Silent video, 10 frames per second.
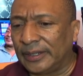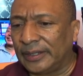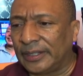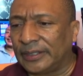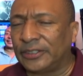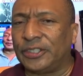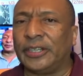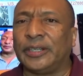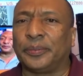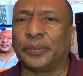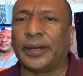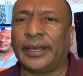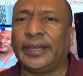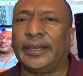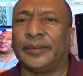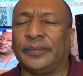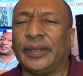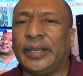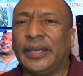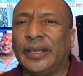let's continue to pray and
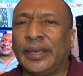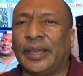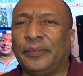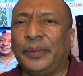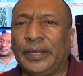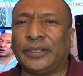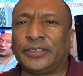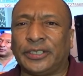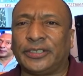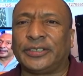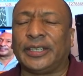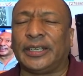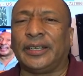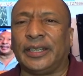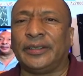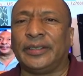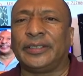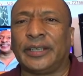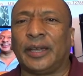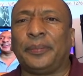and be consistent and,
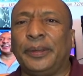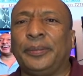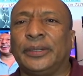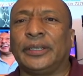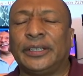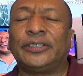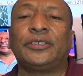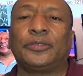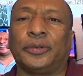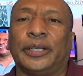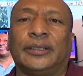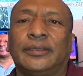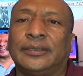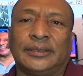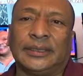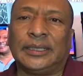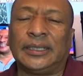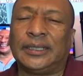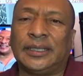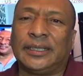and tell people look this is real.
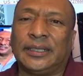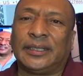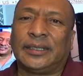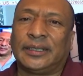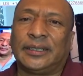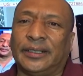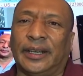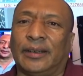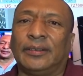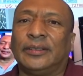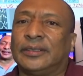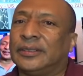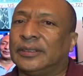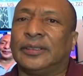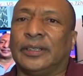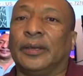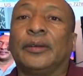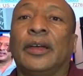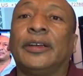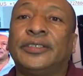You know?
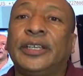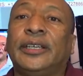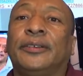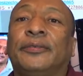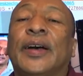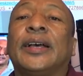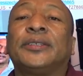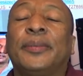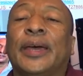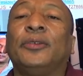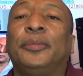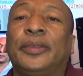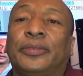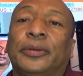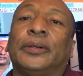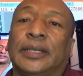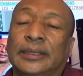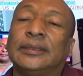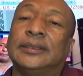Guarantee you, find somebody who's been through it.